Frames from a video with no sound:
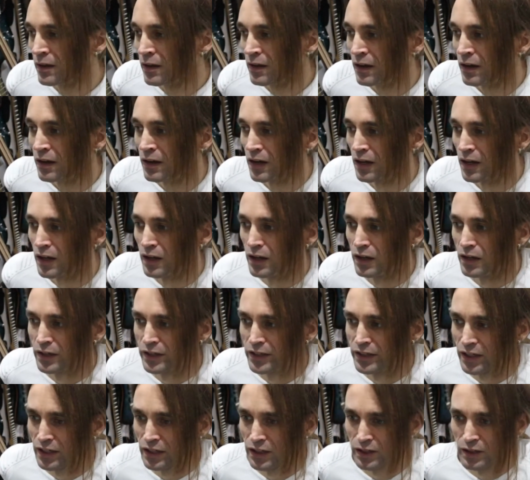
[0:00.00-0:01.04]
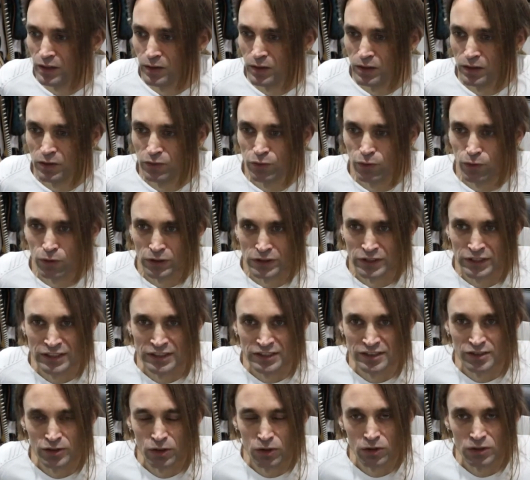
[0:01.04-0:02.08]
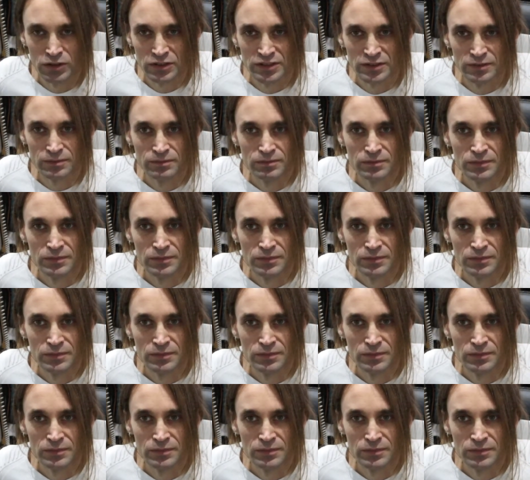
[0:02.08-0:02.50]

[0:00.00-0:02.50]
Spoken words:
I got 14 songs.